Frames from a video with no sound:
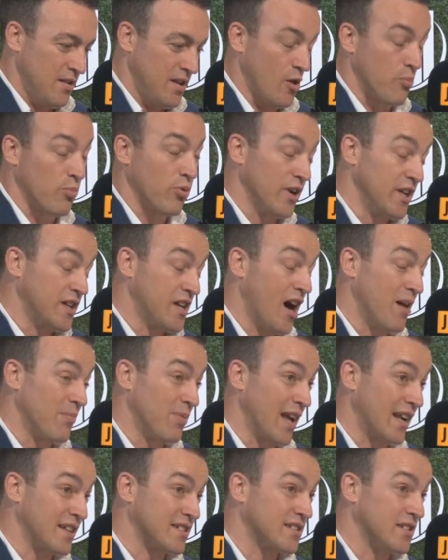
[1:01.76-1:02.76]
you know pretty
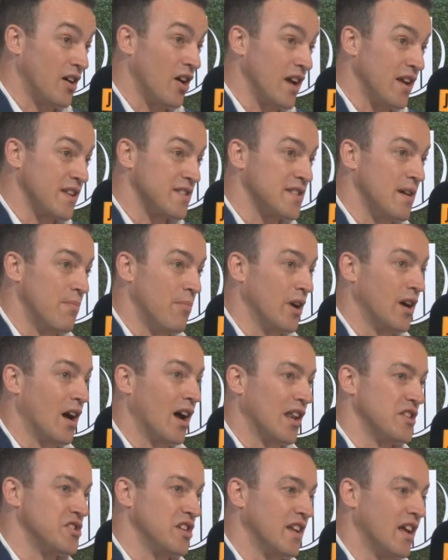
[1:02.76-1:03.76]
complex science and
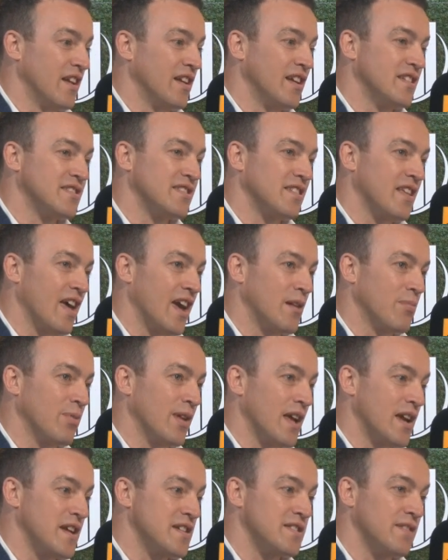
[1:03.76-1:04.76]
biology that needs to take
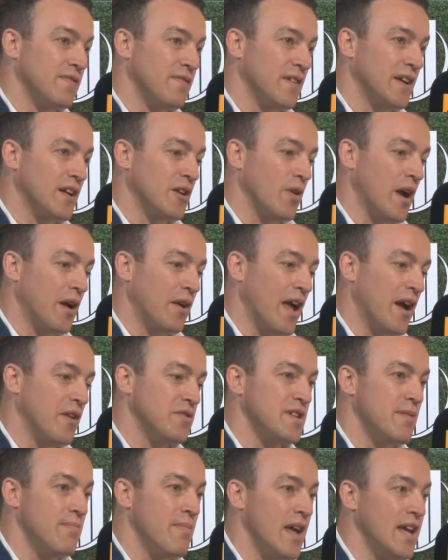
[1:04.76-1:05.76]
place to figure out how
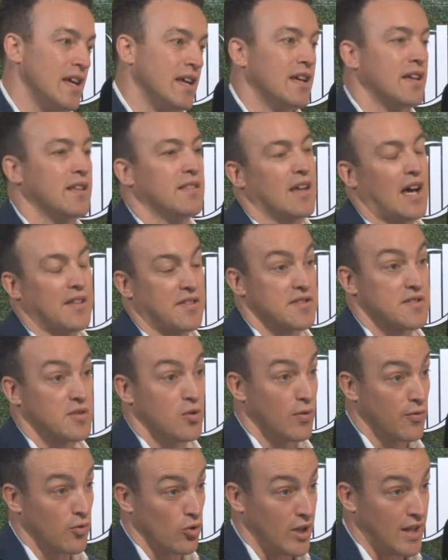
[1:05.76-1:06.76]
to make that
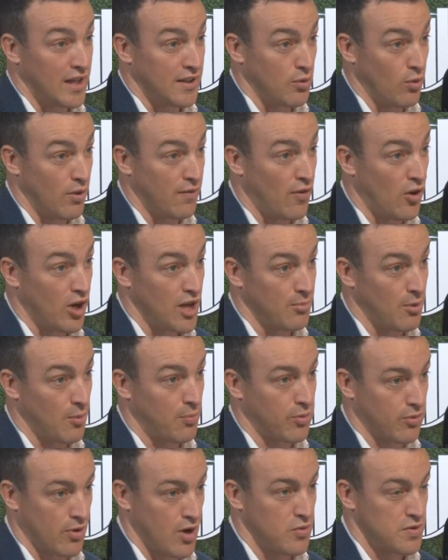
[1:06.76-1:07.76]
discovery into a viable
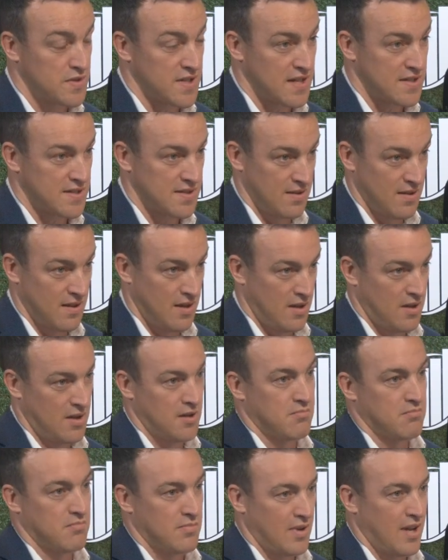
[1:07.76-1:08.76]
process
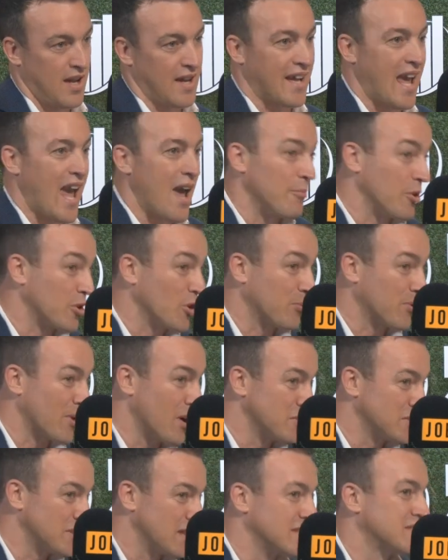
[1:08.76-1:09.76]
a chemical
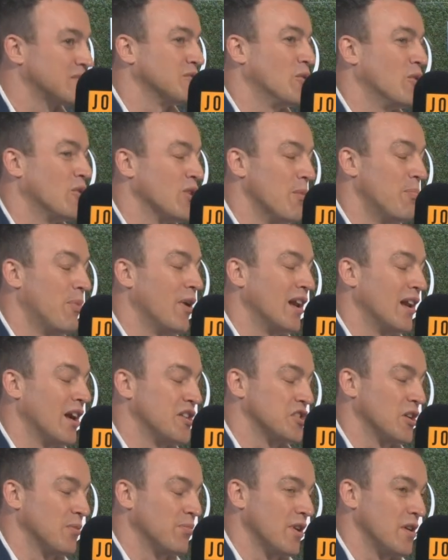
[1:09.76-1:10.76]
process or a
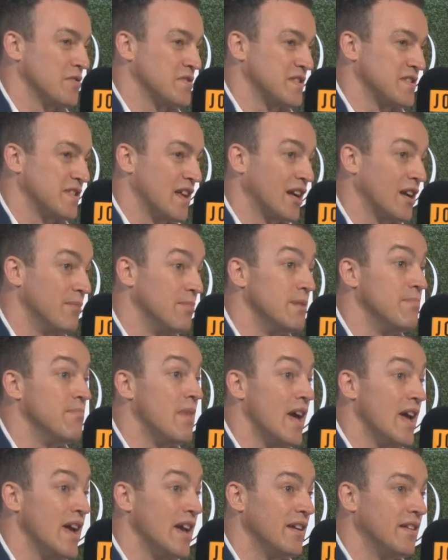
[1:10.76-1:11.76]
biological process that can be
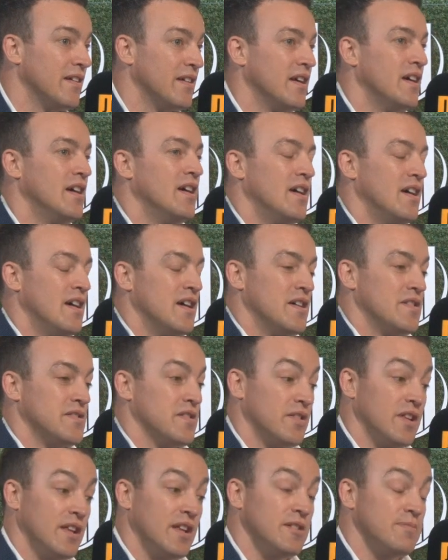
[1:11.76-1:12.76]
made
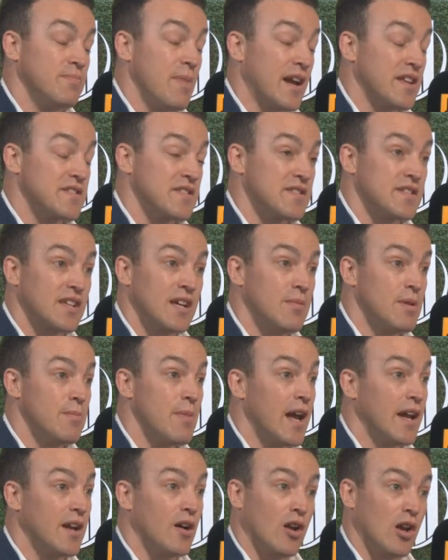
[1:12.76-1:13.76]
so these medicines can be
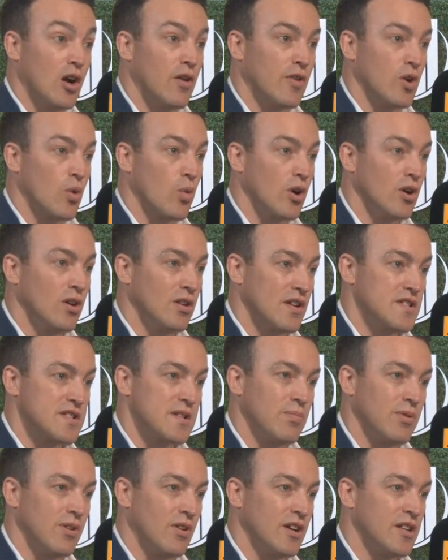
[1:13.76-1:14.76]
made all over the world and
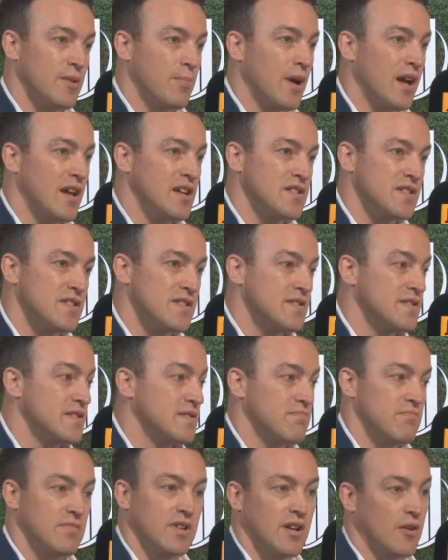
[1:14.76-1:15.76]
supplied to
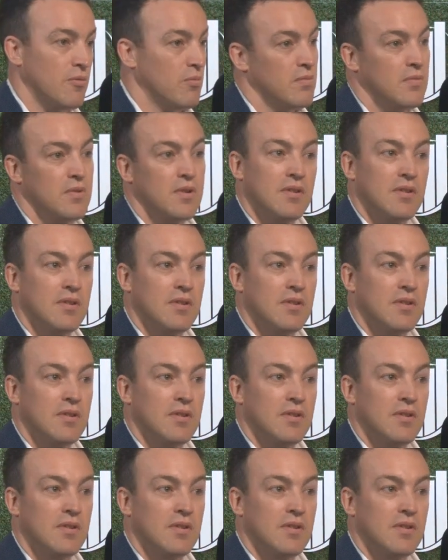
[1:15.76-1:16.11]
patients you know